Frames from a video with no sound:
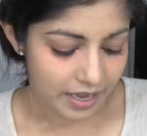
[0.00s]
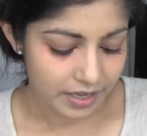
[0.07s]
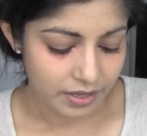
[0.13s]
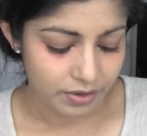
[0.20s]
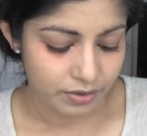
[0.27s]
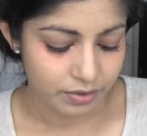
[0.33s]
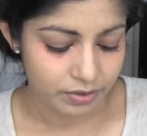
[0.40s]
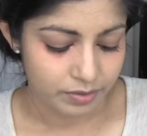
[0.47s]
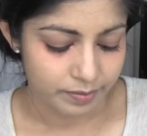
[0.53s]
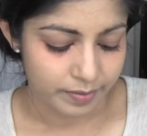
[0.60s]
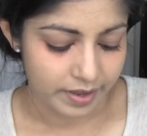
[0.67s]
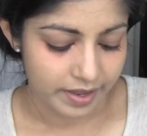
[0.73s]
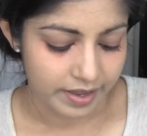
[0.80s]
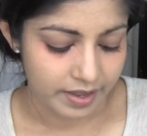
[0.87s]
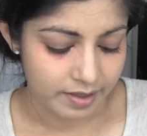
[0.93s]
I use
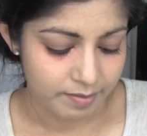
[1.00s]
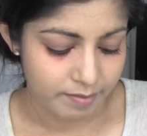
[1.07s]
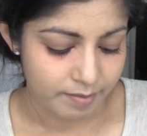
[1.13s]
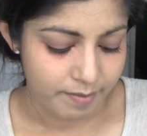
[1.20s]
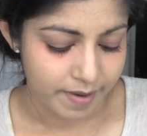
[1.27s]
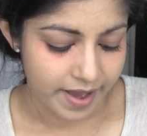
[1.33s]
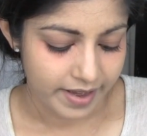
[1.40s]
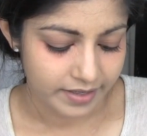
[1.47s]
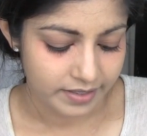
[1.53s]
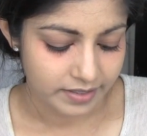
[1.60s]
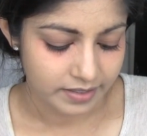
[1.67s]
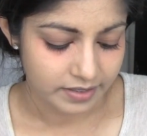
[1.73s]
my MAC